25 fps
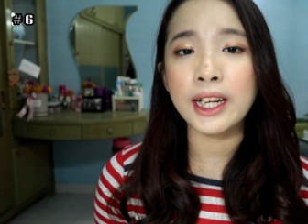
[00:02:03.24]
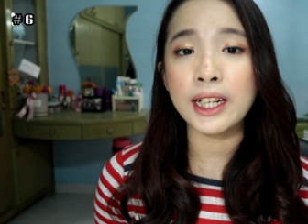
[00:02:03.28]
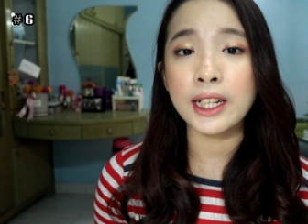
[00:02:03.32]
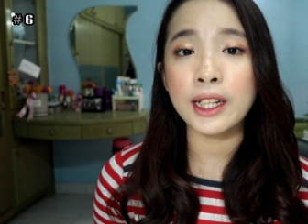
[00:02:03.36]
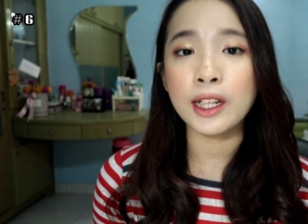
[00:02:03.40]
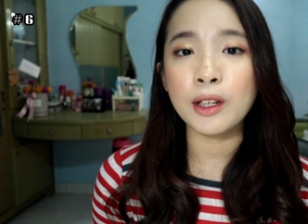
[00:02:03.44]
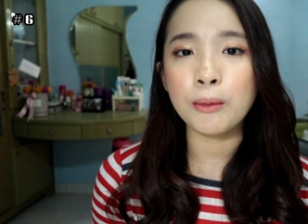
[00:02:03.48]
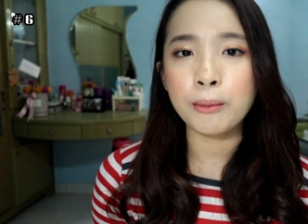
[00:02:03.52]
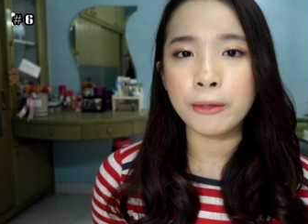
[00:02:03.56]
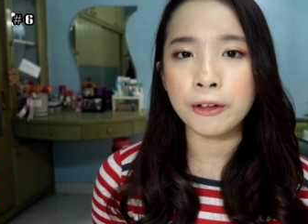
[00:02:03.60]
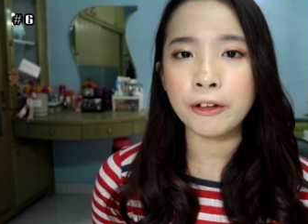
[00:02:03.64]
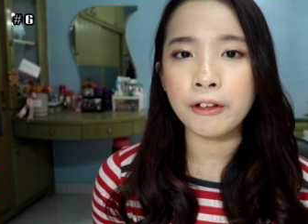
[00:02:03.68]
at
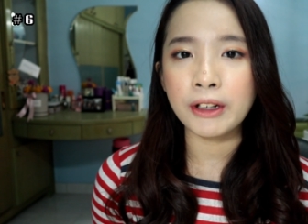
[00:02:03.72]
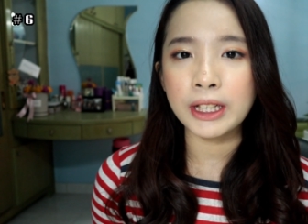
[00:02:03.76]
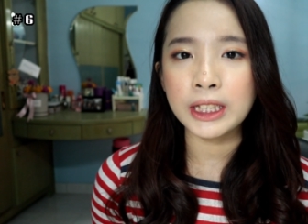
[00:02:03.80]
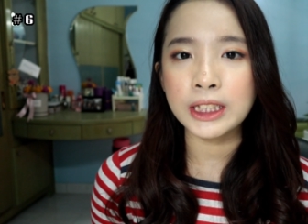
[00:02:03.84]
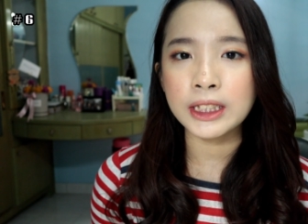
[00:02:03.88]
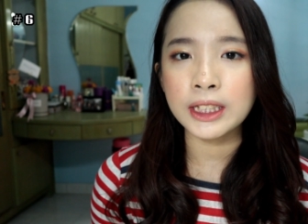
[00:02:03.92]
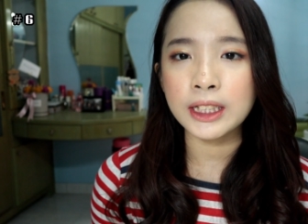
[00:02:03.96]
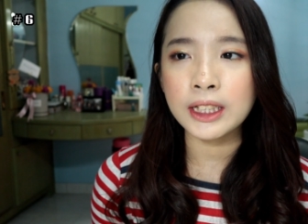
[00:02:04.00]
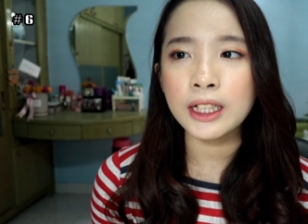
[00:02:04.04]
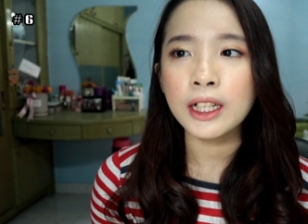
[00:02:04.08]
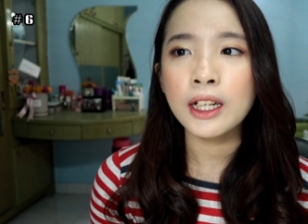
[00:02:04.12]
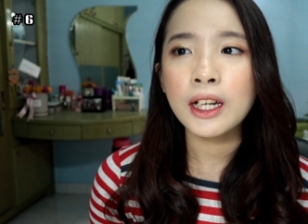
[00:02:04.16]
the
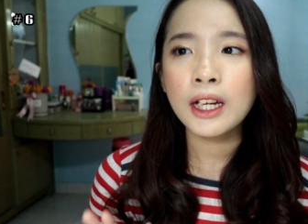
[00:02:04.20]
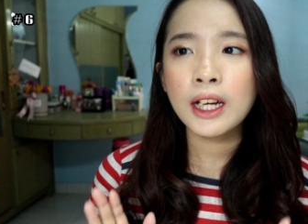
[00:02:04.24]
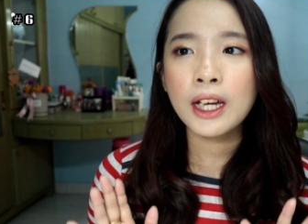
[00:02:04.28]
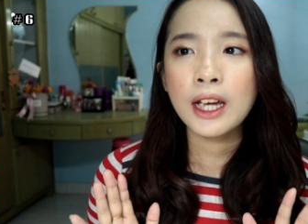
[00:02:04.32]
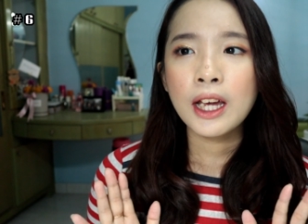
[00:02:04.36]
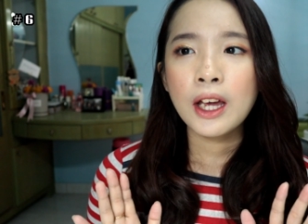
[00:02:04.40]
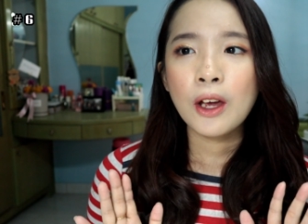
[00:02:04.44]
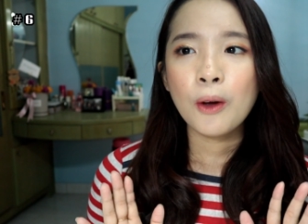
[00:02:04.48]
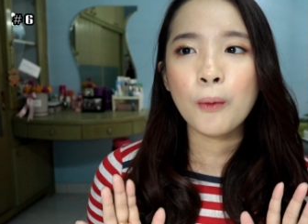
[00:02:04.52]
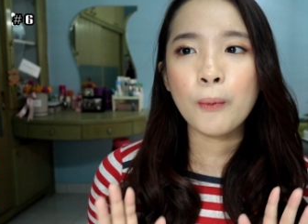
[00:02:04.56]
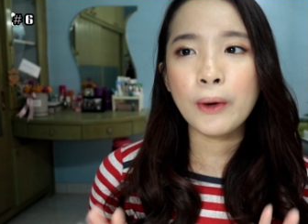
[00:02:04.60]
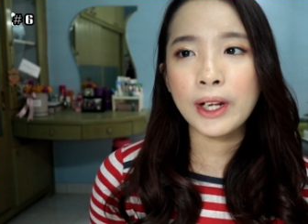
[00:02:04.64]
immigration
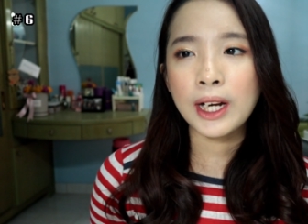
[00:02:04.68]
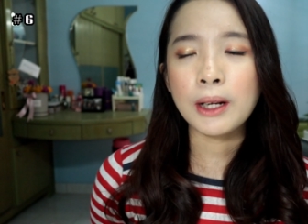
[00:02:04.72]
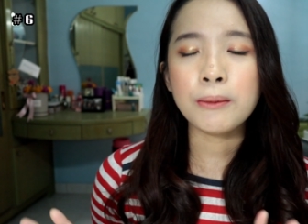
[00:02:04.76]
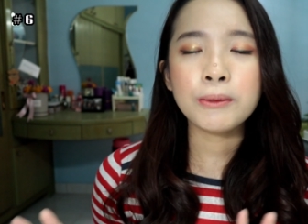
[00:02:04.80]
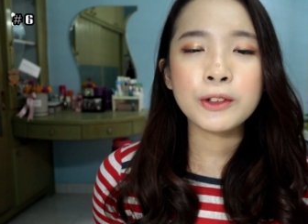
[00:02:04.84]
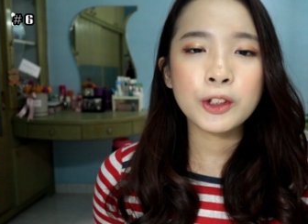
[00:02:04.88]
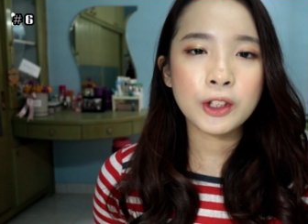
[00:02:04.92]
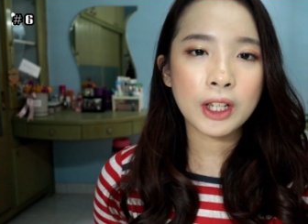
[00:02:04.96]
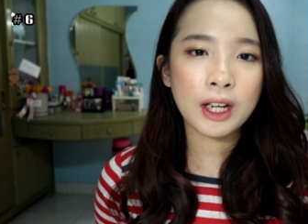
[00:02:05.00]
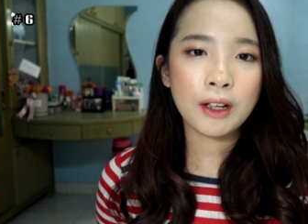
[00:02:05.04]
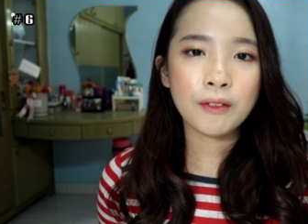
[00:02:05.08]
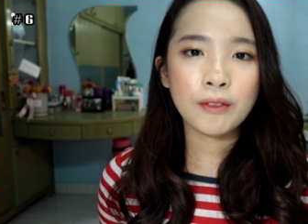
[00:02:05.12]
when
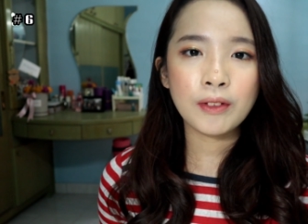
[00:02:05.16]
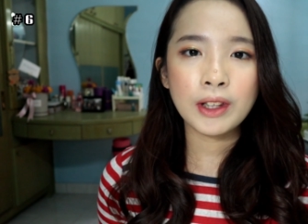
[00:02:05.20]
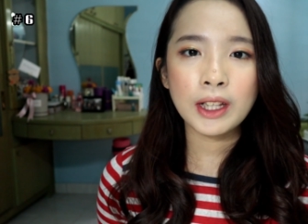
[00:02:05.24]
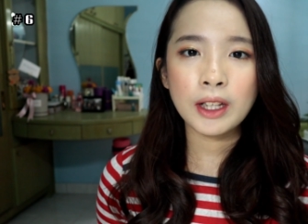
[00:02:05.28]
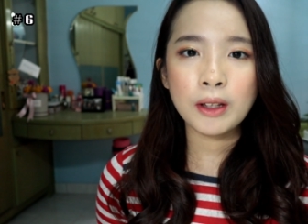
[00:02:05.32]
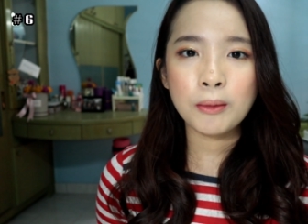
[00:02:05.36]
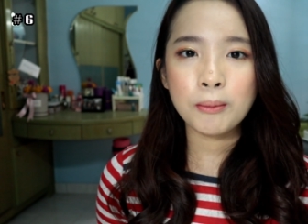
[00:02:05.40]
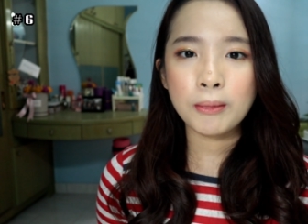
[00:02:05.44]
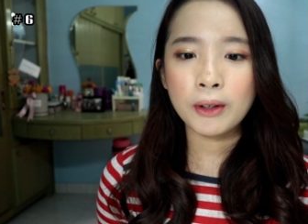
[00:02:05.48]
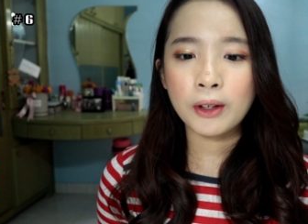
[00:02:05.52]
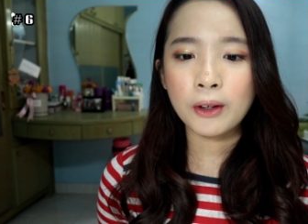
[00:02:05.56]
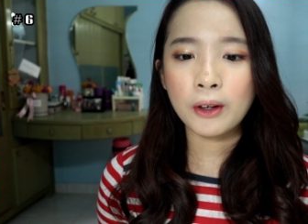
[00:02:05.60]
I'm
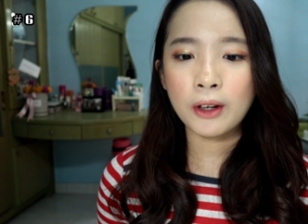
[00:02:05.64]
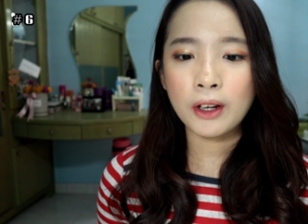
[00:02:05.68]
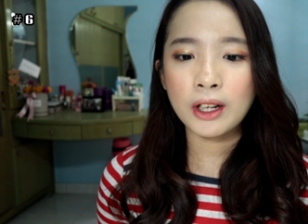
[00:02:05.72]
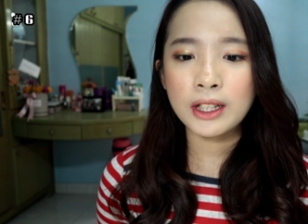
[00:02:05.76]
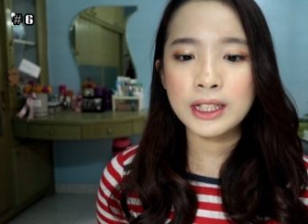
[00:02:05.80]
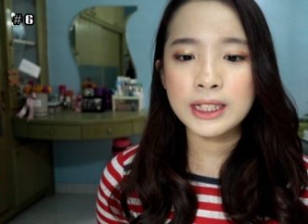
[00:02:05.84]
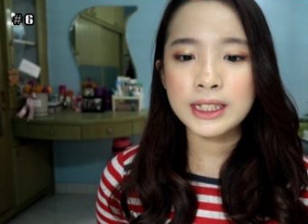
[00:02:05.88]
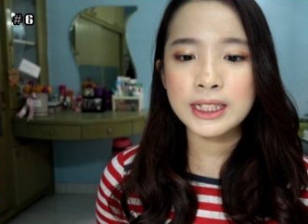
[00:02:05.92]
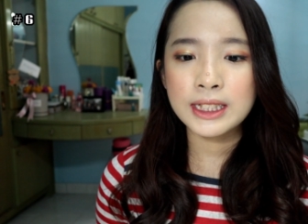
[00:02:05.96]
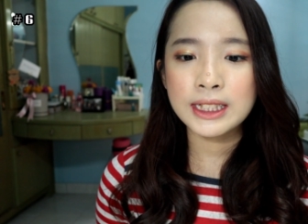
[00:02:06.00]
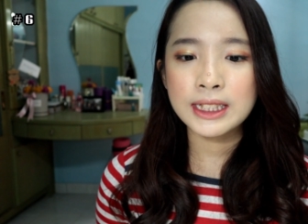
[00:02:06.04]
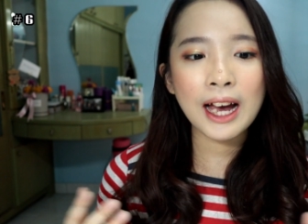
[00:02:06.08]
traveling
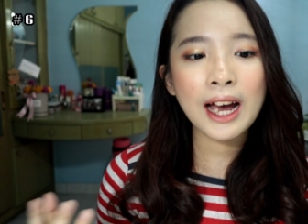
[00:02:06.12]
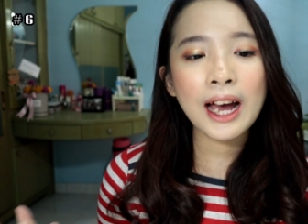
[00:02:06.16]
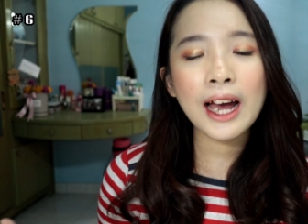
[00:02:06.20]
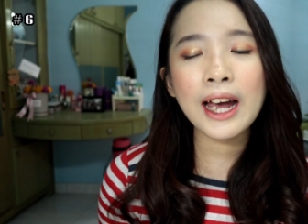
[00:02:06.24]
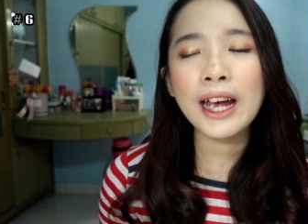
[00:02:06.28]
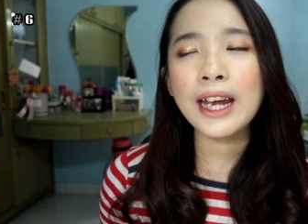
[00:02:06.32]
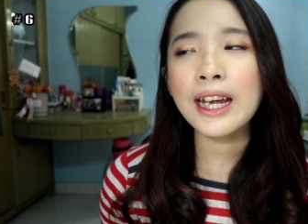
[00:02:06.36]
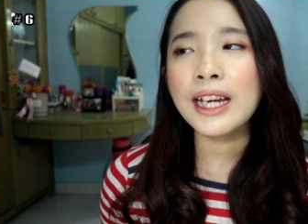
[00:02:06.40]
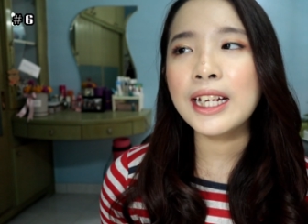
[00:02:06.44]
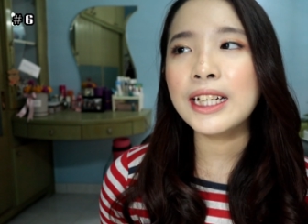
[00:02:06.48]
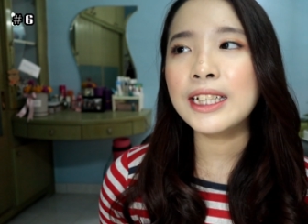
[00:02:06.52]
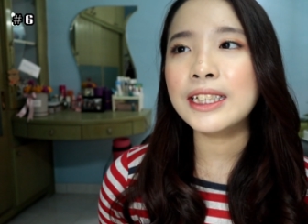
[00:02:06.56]
because
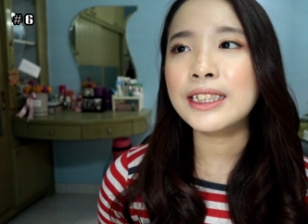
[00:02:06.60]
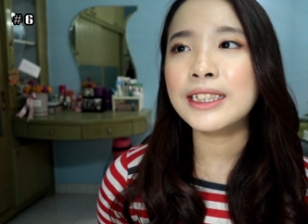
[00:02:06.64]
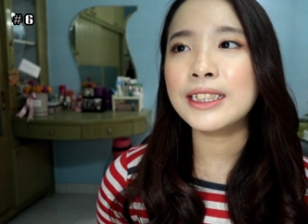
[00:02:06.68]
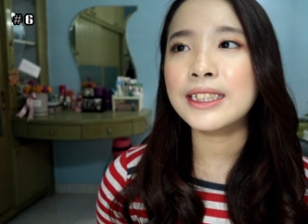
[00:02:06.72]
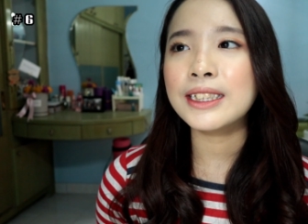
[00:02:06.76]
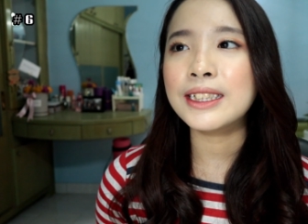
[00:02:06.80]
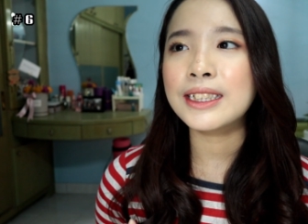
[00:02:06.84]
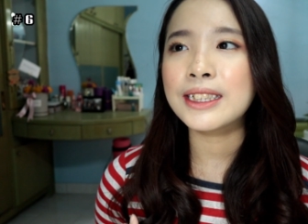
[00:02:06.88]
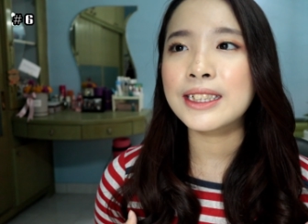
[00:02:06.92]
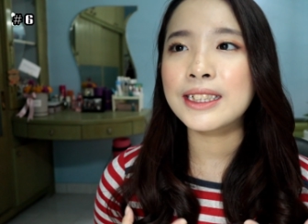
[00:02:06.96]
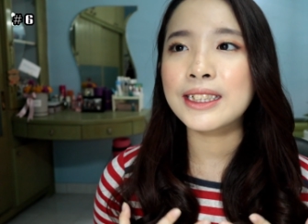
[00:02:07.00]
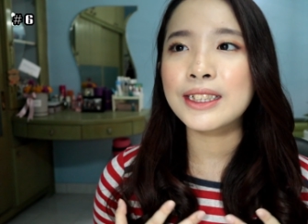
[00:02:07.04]
I
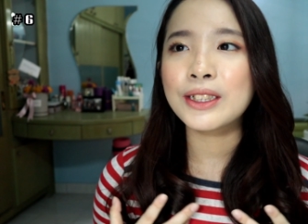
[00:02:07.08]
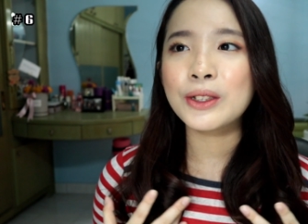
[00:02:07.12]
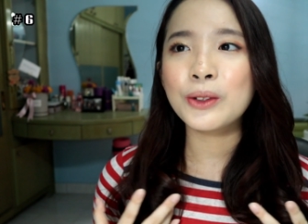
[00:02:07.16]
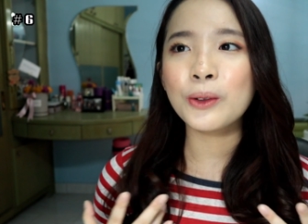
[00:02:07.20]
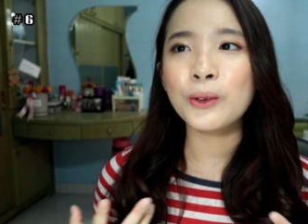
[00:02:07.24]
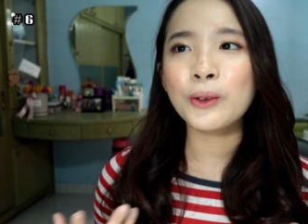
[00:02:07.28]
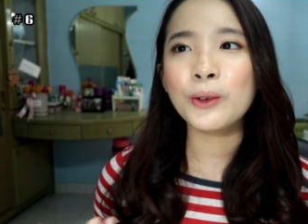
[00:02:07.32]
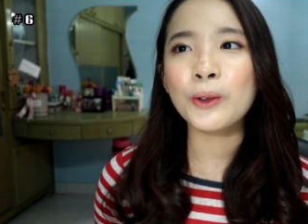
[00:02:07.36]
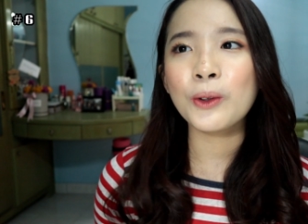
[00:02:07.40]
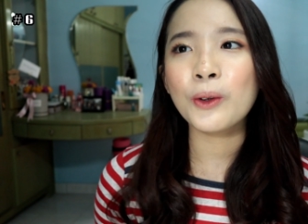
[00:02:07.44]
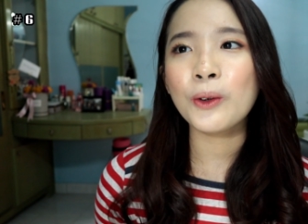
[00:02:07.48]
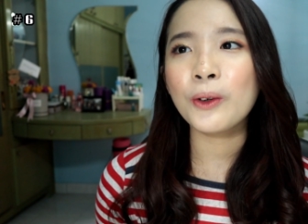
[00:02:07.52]
just
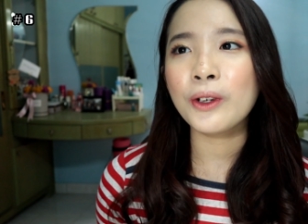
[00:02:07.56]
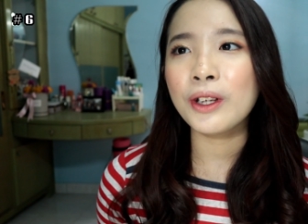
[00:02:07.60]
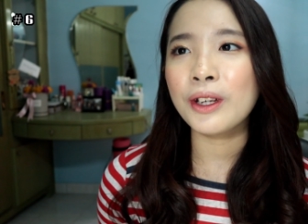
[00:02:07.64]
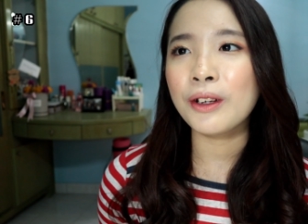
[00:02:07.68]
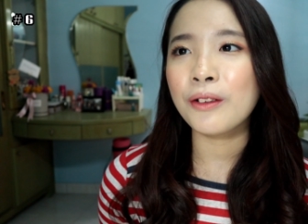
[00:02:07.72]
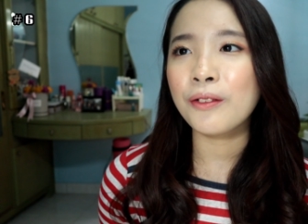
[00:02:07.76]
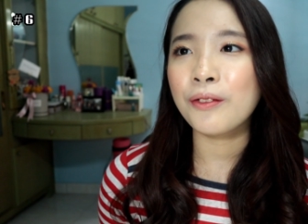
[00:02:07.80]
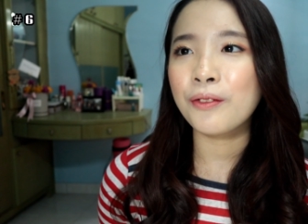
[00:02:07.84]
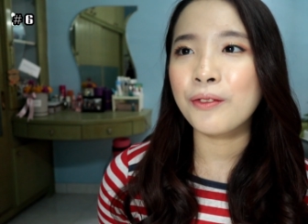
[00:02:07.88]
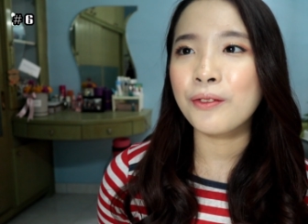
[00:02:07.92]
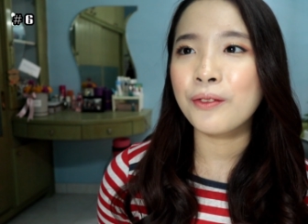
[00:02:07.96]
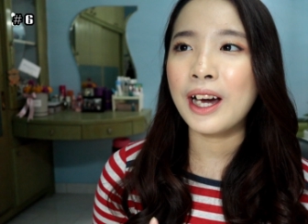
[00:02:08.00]
don't know
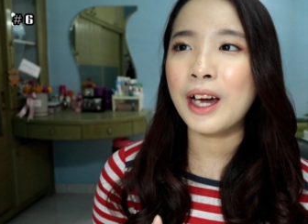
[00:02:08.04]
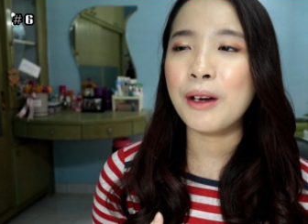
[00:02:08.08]
if